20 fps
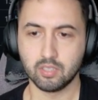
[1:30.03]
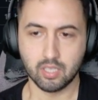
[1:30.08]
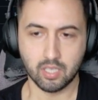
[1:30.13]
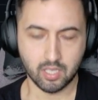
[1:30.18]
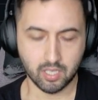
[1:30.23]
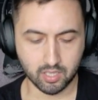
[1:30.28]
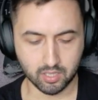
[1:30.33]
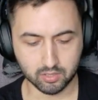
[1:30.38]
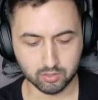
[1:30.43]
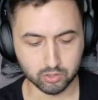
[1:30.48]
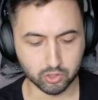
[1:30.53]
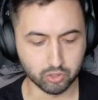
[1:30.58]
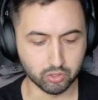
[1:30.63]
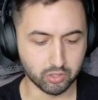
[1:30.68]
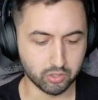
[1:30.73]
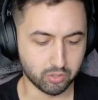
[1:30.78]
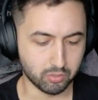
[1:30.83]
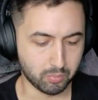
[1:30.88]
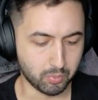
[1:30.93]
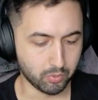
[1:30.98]
and you
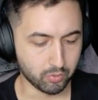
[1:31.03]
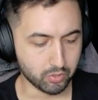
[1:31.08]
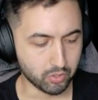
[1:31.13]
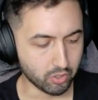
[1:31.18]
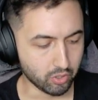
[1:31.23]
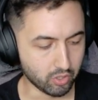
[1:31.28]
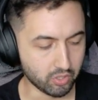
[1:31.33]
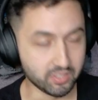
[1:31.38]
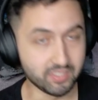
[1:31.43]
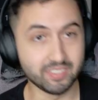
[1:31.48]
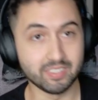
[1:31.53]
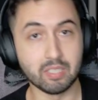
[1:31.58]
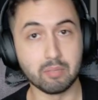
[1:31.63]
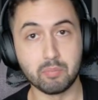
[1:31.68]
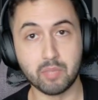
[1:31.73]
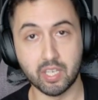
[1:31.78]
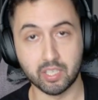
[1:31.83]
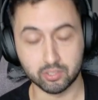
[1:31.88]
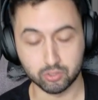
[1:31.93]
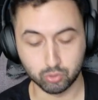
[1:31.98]
need to put your Steam
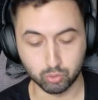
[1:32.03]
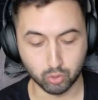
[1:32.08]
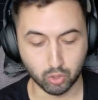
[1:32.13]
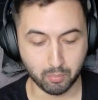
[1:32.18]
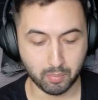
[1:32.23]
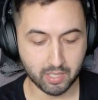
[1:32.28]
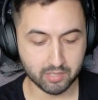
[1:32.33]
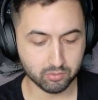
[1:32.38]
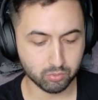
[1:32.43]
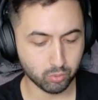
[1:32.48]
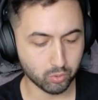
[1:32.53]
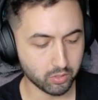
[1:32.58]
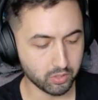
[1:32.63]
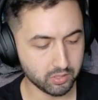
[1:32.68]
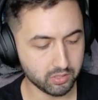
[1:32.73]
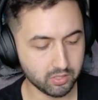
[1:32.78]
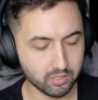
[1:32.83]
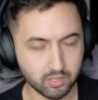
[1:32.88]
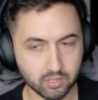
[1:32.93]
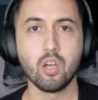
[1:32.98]
Deck sudo
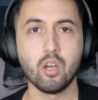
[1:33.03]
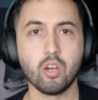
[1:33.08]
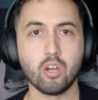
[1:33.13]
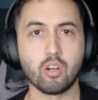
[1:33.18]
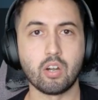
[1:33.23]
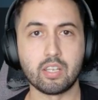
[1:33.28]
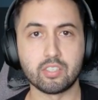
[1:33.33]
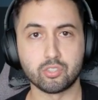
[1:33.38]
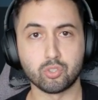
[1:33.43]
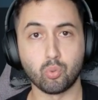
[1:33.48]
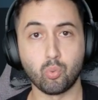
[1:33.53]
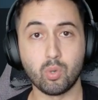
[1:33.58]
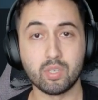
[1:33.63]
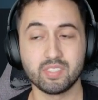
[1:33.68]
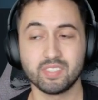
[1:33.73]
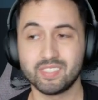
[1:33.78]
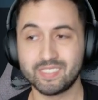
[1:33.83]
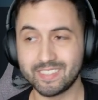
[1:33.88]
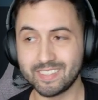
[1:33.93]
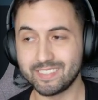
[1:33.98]
password. Alright, so
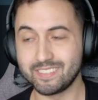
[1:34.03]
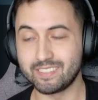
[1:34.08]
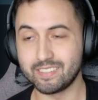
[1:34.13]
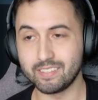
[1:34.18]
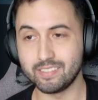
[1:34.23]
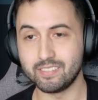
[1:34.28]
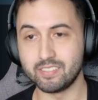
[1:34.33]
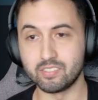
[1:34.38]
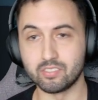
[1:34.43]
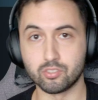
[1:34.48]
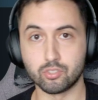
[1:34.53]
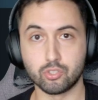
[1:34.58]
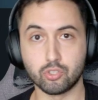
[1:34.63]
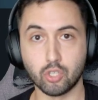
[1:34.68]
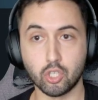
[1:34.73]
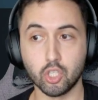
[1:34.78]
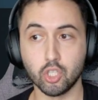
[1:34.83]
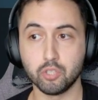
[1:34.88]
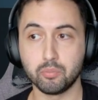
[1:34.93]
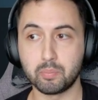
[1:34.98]
once this is
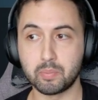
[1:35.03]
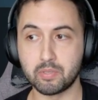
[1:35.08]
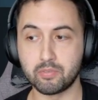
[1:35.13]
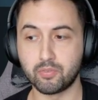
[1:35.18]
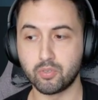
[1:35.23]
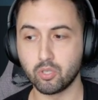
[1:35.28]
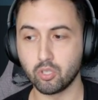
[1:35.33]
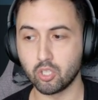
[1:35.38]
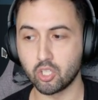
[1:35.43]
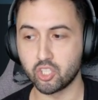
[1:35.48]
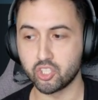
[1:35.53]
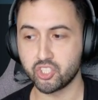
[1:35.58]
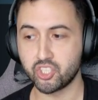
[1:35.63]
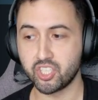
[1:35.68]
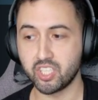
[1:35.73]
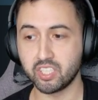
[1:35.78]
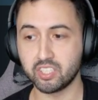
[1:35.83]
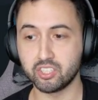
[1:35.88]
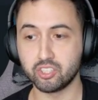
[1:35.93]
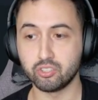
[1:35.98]
installed, before
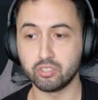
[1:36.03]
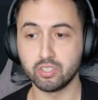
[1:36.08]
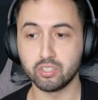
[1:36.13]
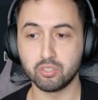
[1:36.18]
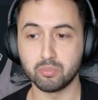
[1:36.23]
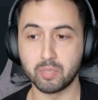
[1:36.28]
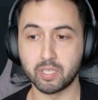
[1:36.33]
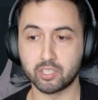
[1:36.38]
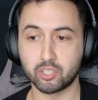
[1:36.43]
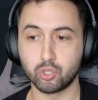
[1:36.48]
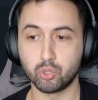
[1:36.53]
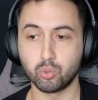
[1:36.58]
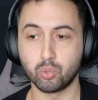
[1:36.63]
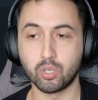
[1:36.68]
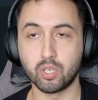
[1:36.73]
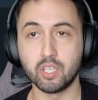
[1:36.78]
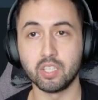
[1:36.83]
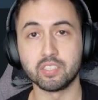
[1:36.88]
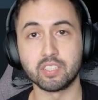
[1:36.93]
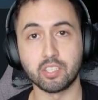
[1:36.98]
launching, you need to make
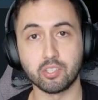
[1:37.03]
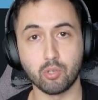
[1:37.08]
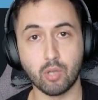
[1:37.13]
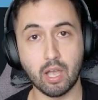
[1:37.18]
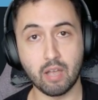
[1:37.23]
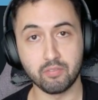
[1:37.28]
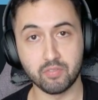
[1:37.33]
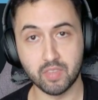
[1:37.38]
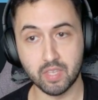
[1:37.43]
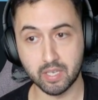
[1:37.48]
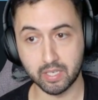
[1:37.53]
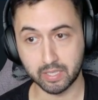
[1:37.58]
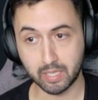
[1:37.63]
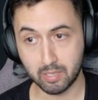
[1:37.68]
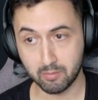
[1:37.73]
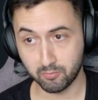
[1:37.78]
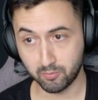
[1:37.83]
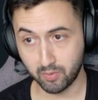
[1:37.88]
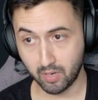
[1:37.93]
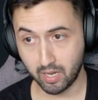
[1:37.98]
sure that you have the
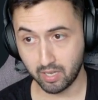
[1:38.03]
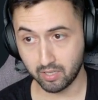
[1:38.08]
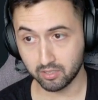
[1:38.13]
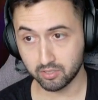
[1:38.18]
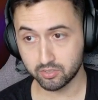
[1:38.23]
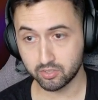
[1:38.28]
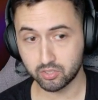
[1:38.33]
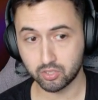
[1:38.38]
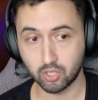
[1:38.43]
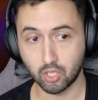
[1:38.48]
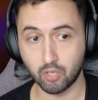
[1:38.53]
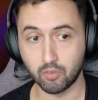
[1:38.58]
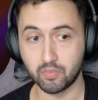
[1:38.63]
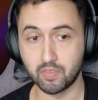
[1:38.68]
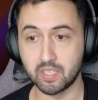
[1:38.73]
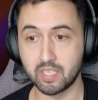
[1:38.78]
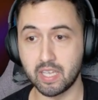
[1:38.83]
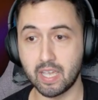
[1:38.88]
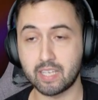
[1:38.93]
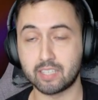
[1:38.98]
game files of
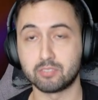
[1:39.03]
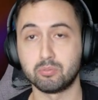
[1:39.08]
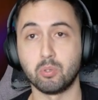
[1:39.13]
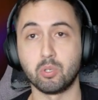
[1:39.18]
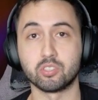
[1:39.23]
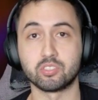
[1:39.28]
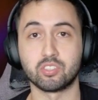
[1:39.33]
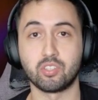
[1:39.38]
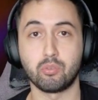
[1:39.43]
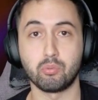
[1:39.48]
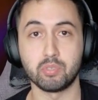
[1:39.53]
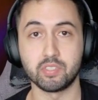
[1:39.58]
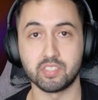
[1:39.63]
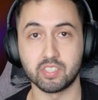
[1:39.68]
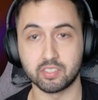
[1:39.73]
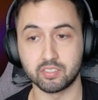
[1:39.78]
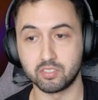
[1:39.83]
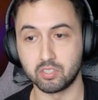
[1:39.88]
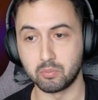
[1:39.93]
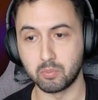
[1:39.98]
the Xbox
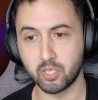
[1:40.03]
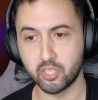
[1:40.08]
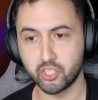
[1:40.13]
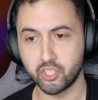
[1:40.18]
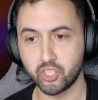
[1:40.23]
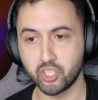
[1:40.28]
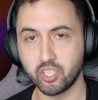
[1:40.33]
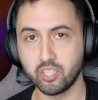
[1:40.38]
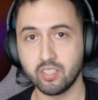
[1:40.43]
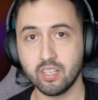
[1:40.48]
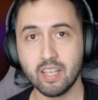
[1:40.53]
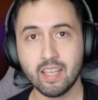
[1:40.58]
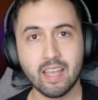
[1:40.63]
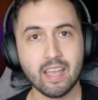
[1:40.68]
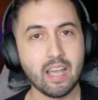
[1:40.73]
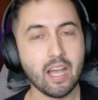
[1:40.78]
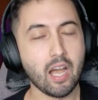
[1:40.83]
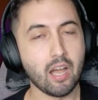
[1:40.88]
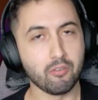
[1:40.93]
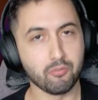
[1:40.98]
360 version.
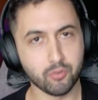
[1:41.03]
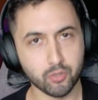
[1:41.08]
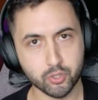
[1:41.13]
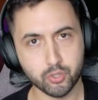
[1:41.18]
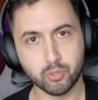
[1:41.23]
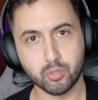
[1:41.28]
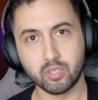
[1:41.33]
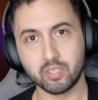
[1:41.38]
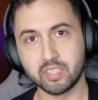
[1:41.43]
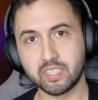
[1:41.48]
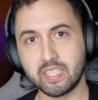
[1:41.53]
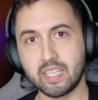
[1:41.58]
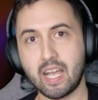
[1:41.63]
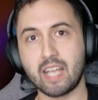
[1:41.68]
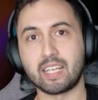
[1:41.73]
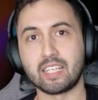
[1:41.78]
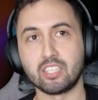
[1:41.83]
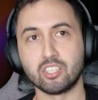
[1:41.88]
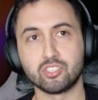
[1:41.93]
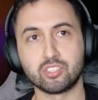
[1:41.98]
Unfortunately, I
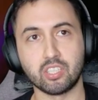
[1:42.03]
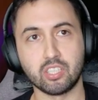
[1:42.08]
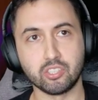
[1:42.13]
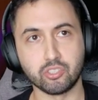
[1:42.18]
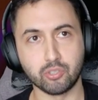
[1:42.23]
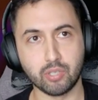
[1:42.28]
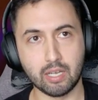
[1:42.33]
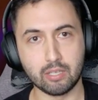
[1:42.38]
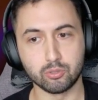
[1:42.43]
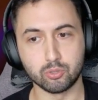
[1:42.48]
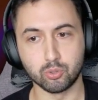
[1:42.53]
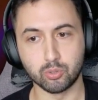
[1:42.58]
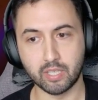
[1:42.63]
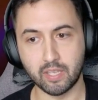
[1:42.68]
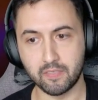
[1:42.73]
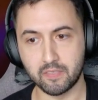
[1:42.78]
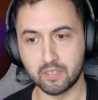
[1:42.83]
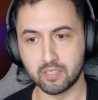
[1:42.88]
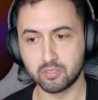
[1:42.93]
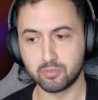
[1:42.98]
cannot tell you how to
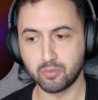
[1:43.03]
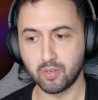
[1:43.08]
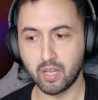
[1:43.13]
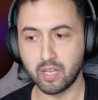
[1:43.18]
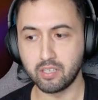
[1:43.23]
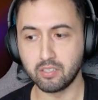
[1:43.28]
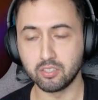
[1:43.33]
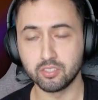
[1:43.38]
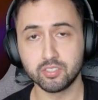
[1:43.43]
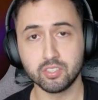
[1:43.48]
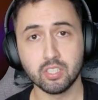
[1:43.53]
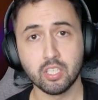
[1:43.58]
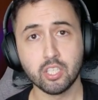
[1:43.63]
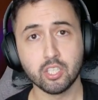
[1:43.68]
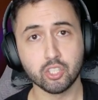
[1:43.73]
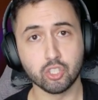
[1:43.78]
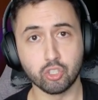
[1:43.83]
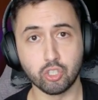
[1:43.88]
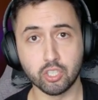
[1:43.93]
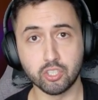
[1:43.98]
get these files.
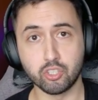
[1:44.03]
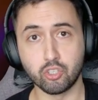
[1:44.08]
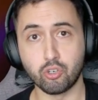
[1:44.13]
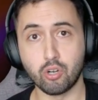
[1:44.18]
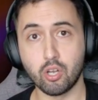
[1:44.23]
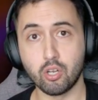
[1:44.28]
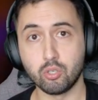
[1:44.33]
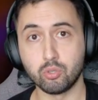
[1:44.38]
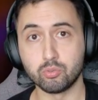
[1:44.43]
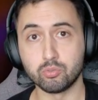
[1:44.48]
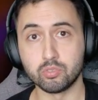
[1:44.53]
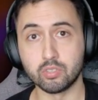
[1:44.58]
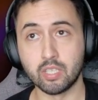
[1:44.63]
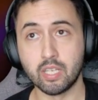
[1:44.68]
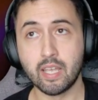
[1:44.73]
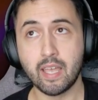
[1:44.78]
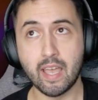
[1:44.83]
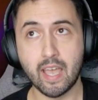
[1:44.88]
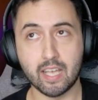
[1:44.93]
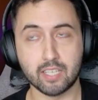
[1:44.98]
You need your own
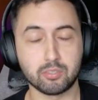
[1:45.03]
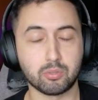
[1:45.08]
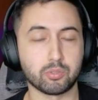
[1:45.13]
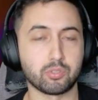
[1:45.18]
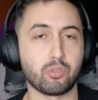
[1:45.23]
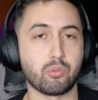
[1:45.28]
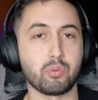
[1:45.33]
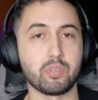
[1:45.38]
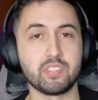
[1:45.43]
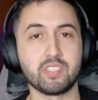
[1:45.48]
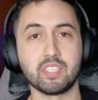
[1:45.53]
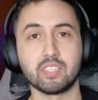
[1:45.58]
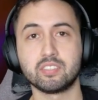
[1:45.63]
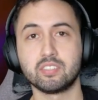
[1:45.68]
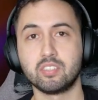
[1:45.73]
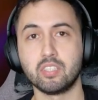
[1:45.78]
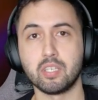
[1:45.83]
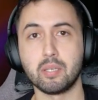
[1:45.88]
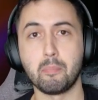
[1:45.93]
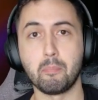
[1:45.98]
Xbox
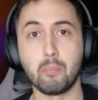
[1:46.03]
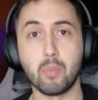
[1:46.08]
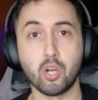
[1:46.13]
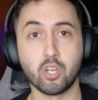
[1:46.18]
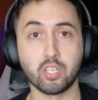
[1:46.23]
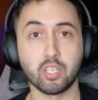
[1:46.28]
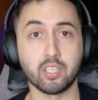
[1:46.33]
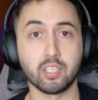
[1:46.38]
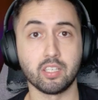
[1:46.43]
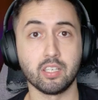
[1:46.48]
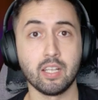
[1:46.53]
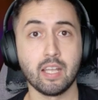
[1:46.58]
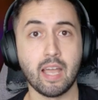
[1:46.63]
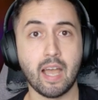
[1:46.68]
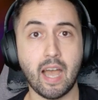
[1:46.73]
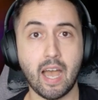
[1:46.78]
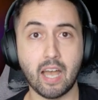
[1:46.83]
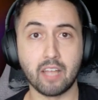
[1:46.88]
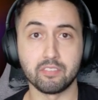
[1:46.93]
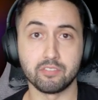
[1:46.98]
360 modded
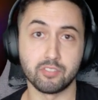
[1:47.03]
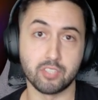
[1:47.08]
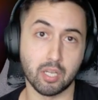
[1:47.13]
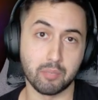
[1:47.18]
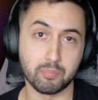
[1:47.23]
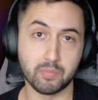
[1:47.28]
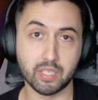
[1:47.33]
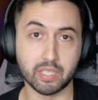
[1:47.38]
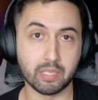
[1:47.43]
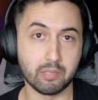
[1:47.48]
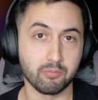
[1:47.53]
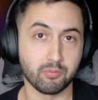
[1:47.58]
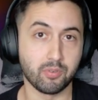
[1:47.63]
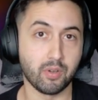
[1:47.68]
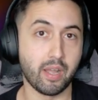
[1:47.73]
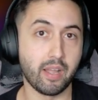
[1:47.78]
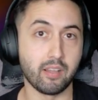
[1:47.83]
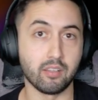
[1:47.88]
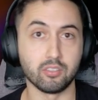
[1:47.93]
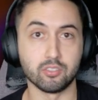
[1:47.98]
and dump the game
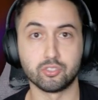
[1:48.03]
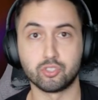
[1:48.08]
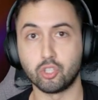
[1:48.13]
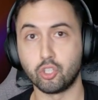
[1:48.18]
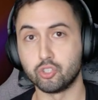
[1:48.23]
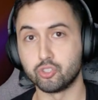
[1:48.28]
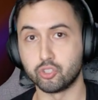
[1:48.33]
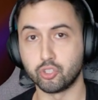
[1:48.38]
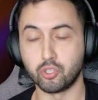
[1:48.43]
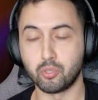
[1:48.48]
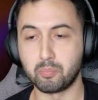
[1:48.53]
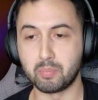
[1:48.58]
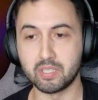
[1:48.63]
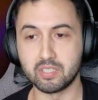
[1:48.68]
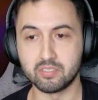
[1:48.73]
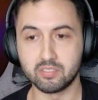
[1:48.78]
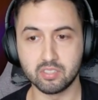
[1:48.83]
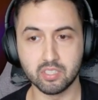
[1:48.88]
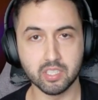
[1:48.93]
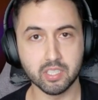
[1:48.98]
files onto your
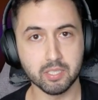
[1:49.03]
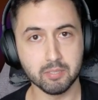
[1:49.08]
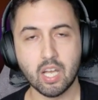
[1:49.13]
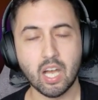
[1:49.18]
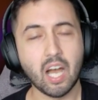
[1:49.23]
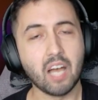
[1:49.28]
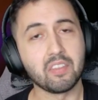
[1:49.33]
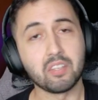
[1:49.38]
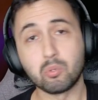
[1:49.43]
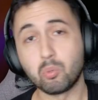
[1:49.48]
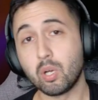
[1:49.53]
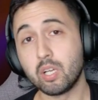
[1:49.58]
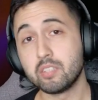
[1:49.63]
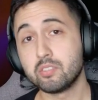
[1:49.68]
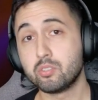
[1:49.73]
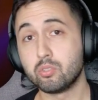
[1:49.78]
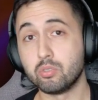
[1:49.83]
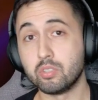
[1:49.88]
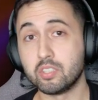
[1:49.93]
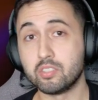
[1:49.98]
PC.
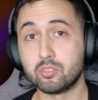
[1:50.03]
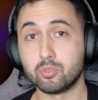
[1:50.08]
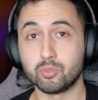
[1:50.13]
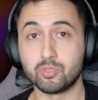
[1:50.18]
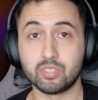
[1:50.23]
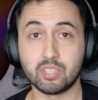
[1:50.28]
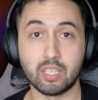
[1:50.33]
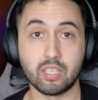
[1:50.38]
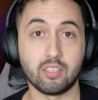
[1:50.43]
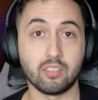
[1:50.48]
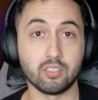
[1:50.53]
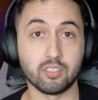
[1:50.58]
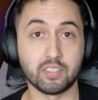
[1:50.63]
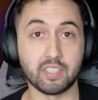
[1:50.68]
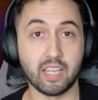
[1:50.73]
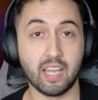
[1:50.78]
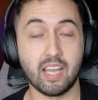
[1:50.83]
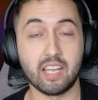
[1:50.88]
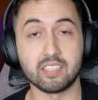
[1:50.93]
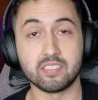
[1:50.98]
Otherwise, you need to sell
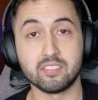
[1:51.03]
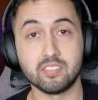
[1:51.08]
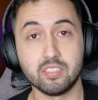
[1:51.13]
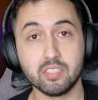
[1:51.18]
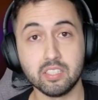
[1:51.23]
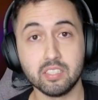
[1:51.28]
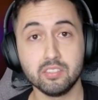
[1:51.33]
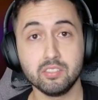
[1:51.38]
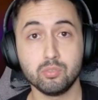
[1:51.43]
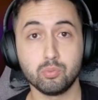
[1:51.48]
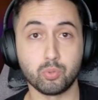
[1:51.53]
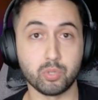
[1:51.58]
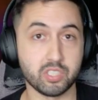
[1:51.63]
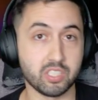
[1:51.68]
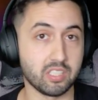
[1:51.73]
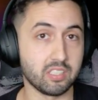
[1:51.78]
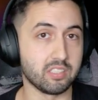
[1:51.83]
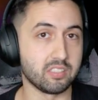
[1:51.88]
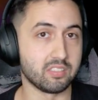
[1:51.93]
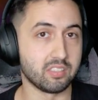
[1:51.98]
the high seas, which
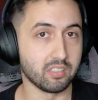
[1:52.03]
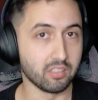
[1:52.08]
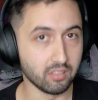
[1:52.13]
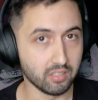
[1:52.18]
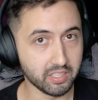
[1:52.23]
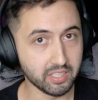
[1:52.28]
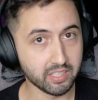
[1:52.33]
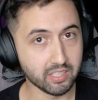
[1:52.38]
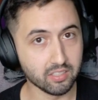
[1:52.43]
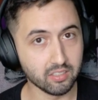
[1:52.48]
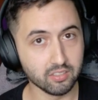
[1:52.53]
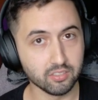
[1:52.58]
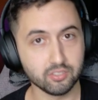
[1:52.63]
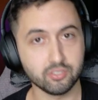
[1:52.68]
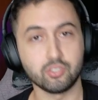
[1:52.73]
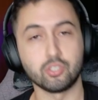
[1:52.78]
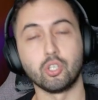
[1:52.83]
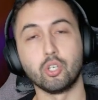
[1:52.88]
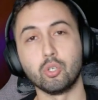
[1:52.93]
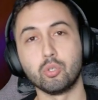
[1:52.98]
is illegal,
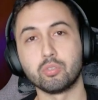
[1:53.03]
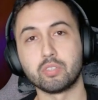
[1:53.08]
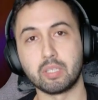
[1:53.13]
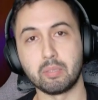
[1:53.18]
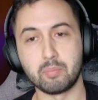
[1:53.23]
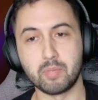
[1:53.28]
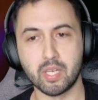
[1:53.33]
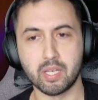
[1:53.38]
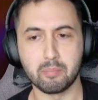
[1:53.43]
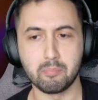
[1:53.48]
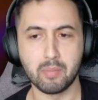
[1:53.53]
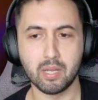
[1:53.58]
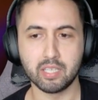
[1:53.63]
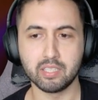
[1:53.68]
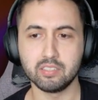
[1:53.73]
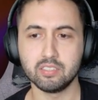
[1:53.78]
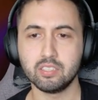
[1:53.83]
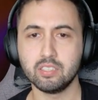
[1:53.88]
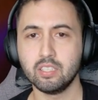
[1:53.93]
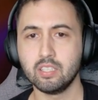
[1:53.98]
so keep that in
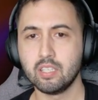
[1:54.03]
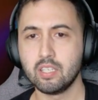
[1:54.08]
mind.